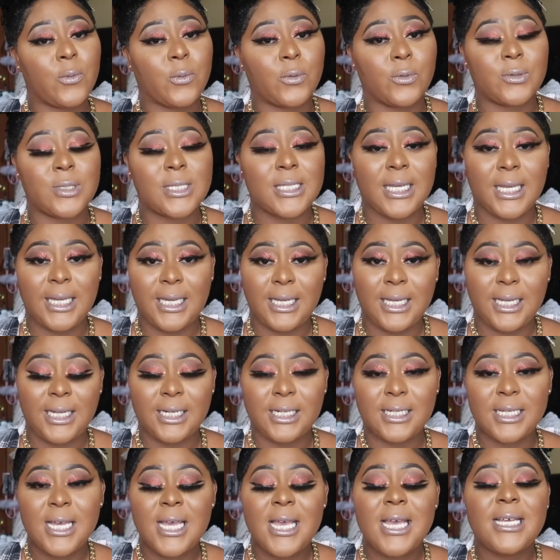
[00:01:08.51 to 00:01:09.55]

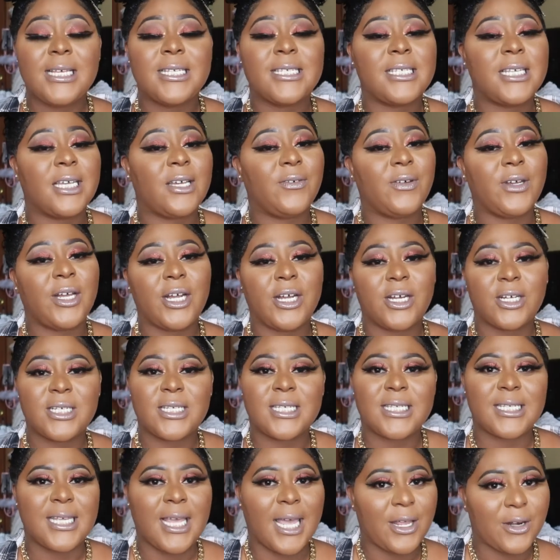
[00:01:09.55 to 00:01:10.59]
routine, self-care
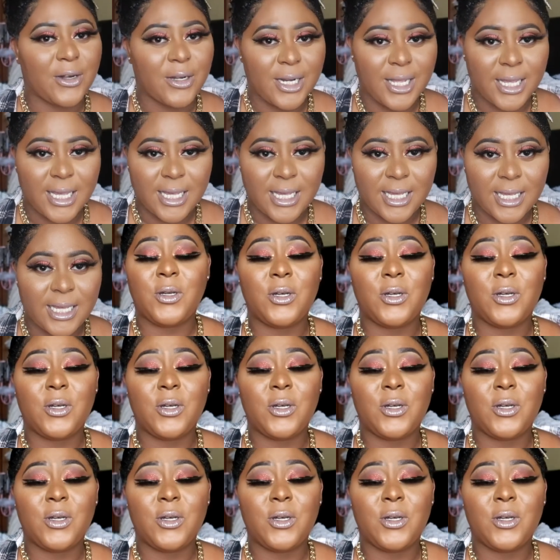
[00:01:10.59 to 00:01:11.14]
Saturday.